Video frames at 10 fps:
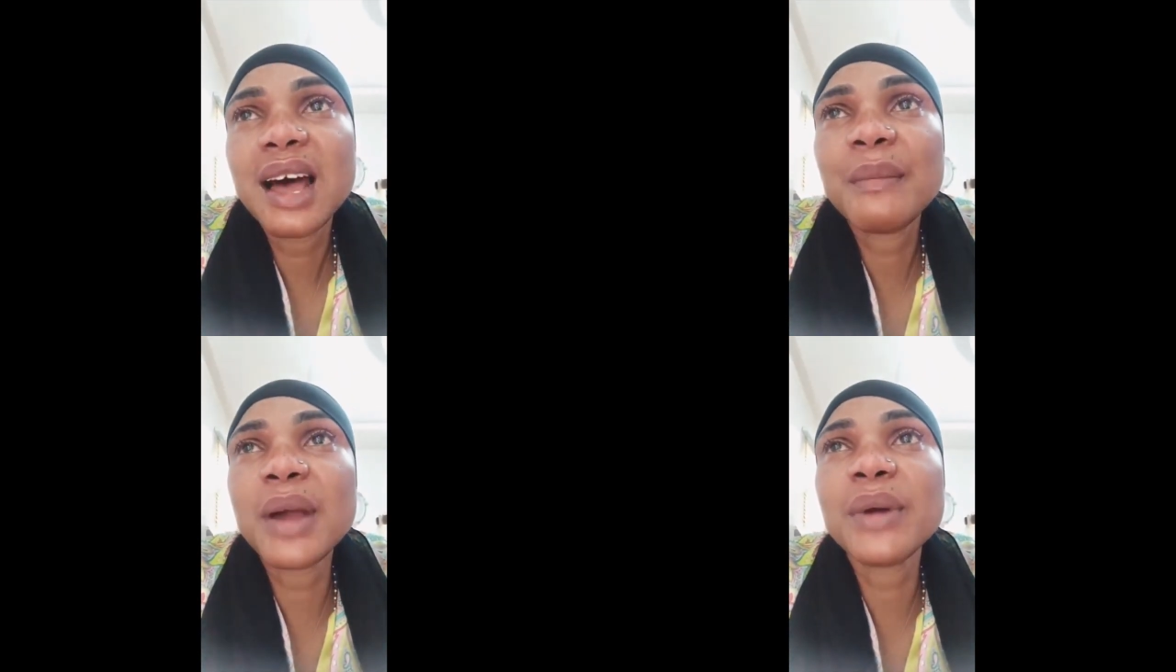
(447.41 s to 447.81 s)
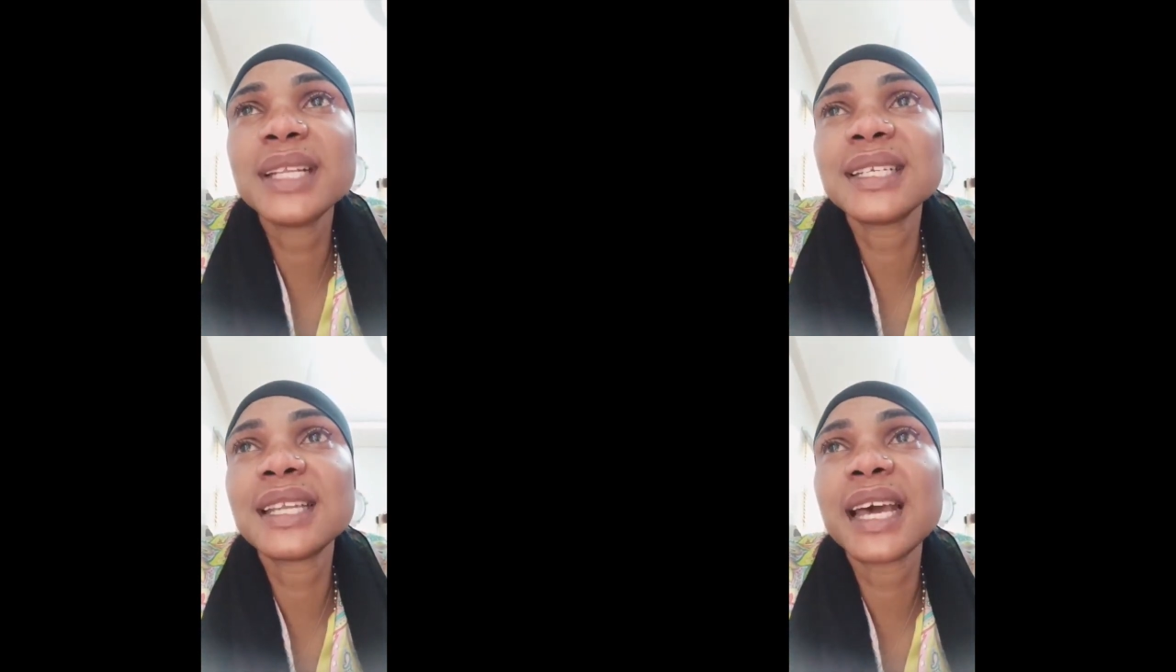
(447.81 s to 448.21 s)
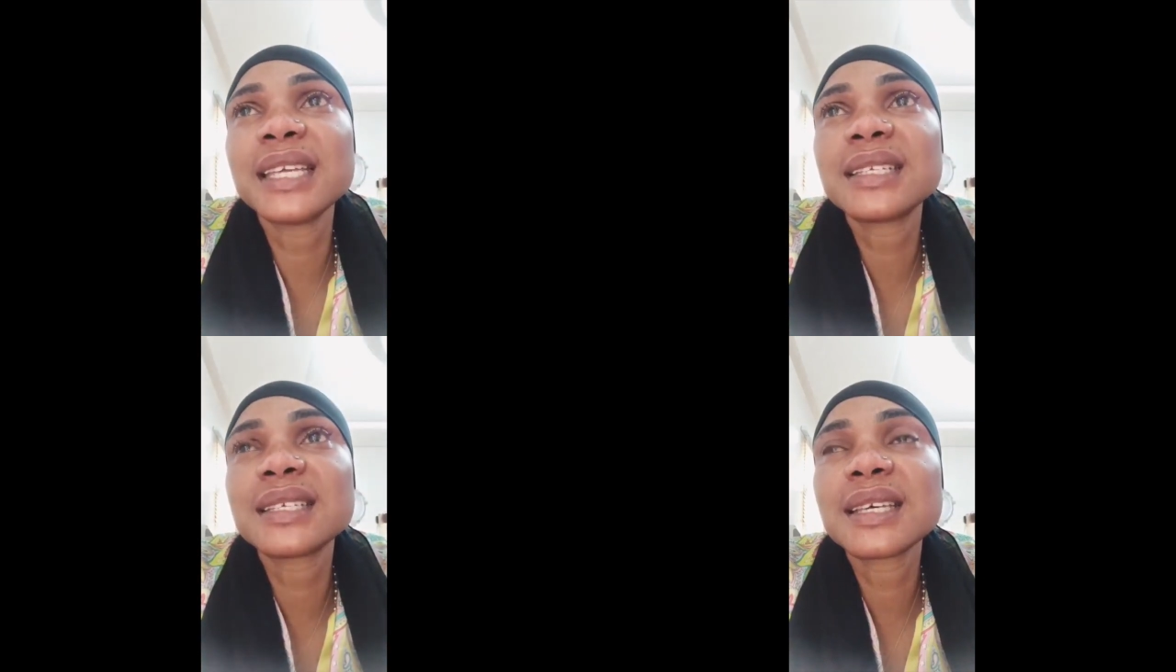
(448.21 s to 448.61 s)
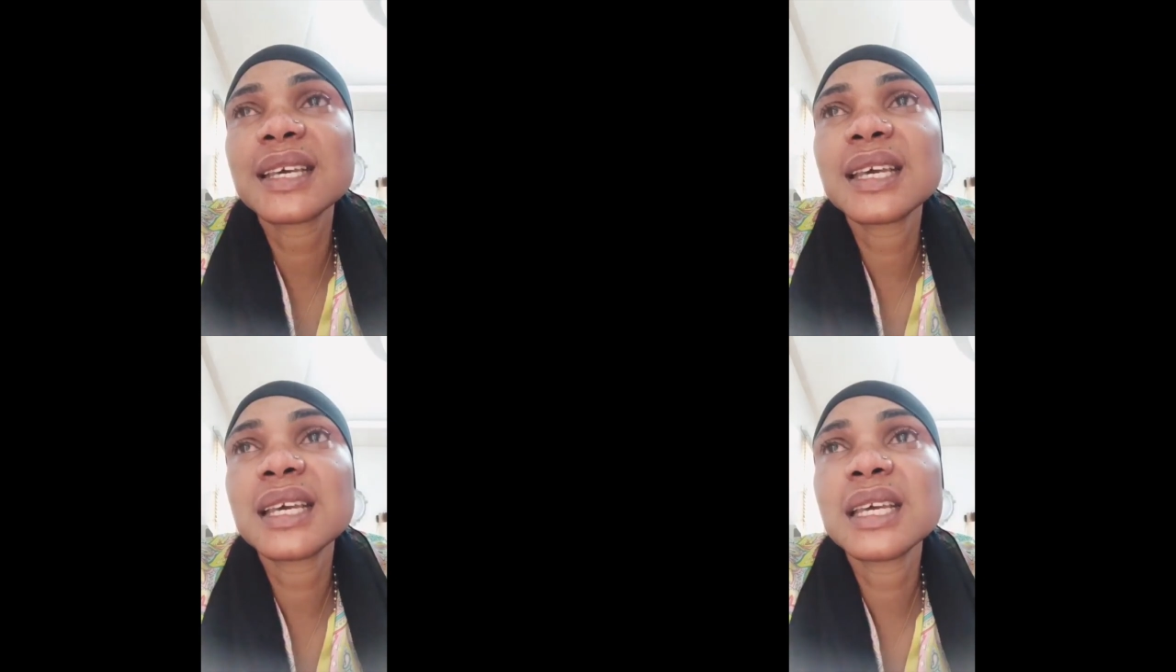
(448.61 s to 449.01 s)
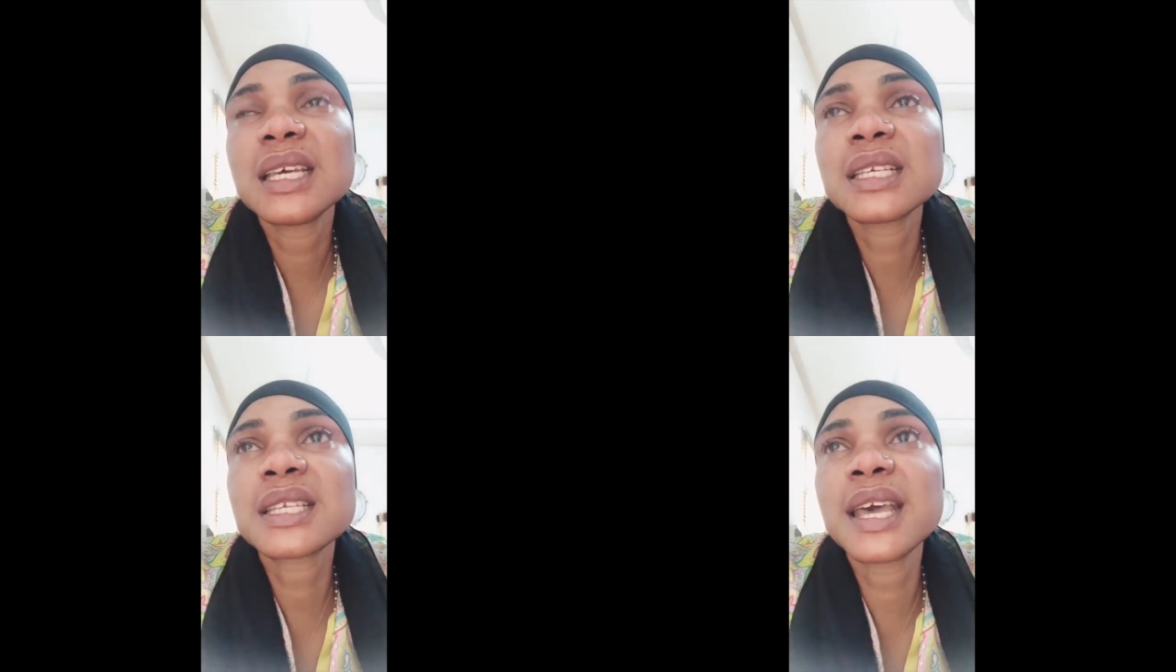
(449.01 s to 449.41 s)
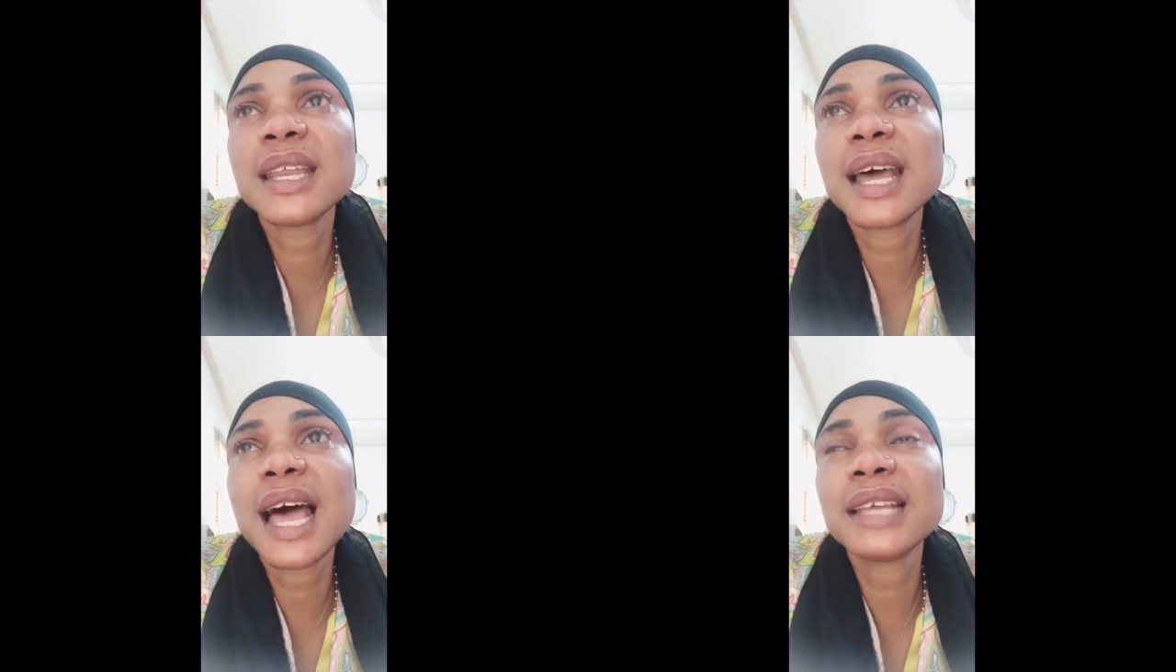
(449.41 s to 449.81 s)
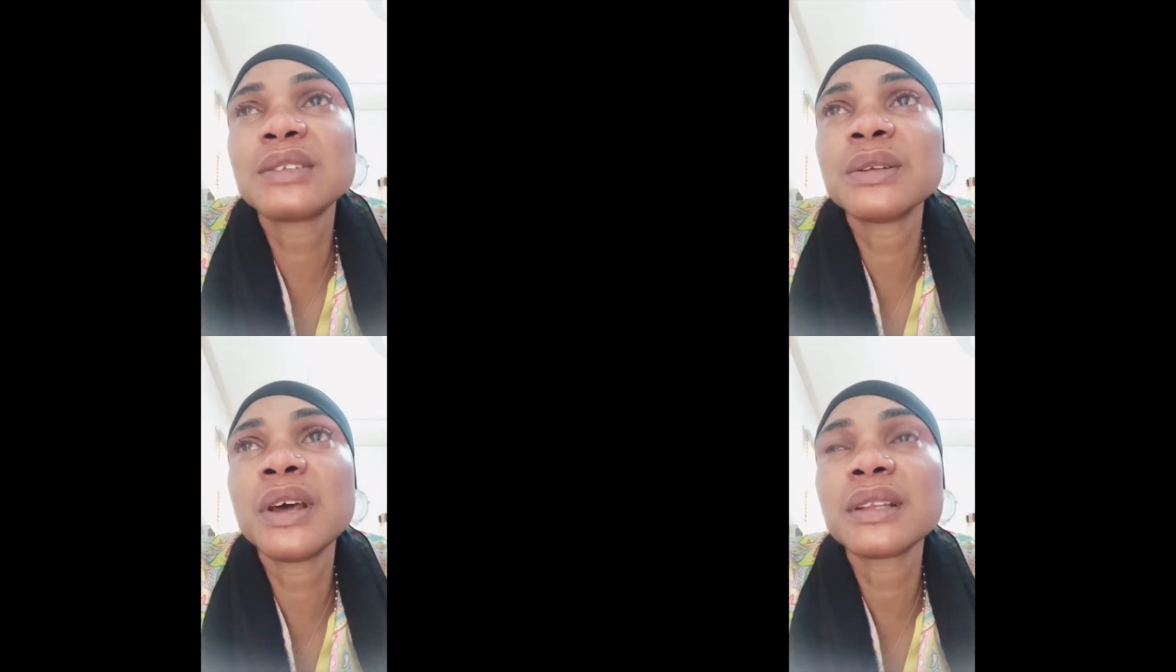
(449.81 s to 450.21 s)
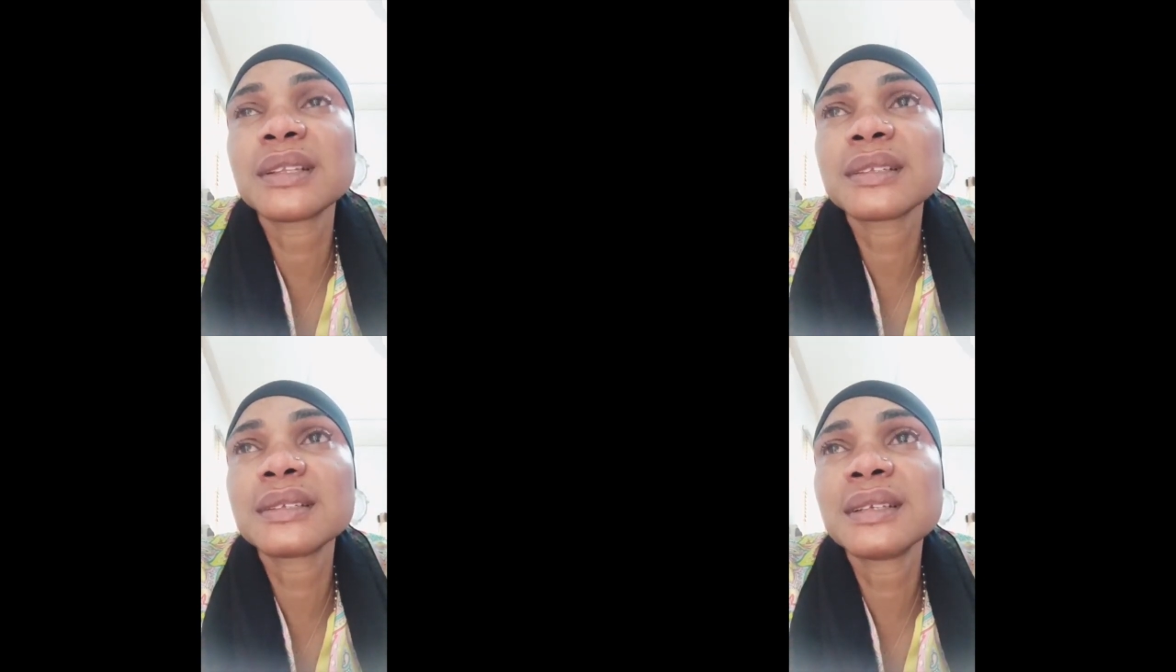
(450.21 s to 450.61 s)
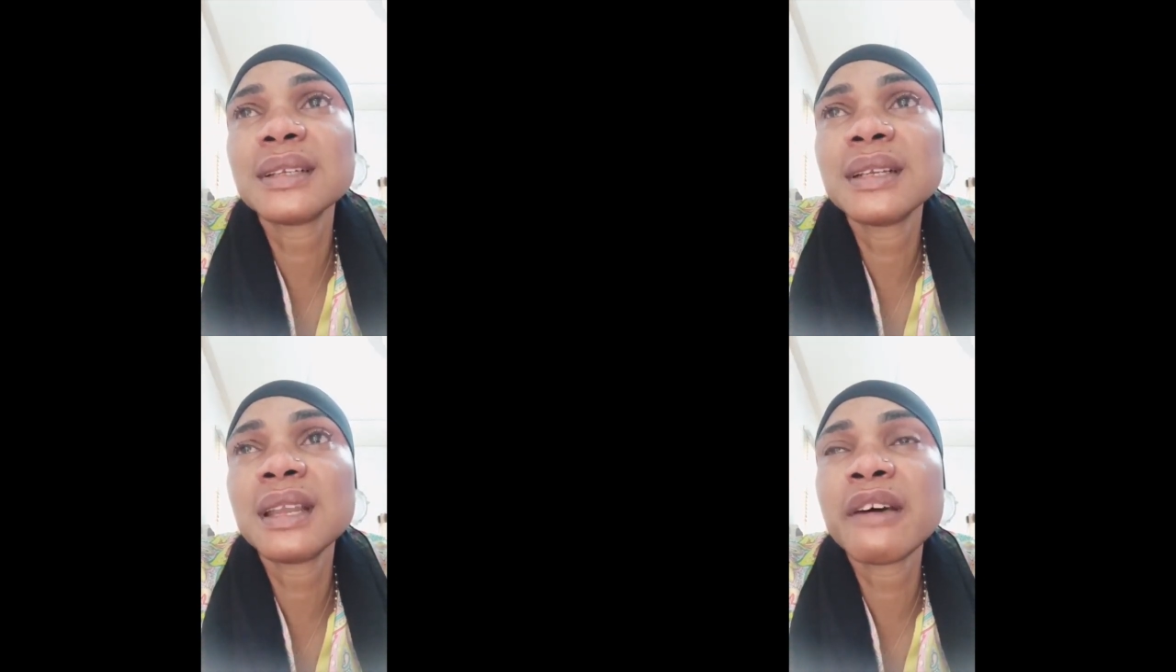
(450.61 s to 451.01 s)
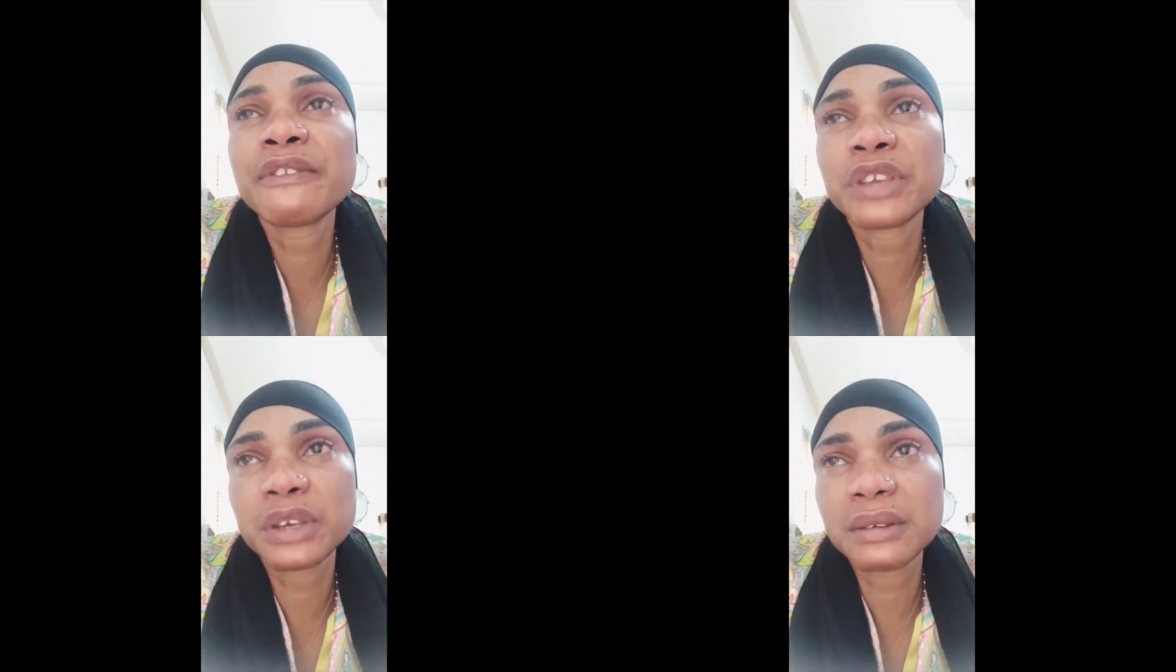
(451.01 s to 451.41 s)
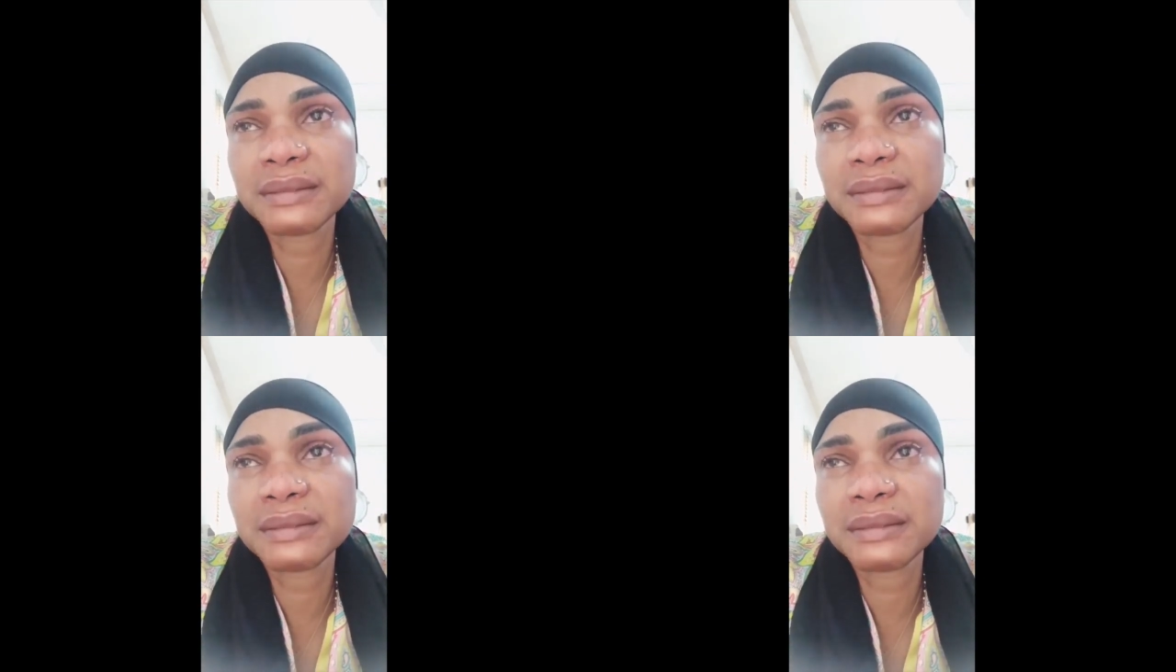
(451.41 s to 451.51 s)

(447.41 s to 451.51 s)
on my wedding night, he said, I do not love you.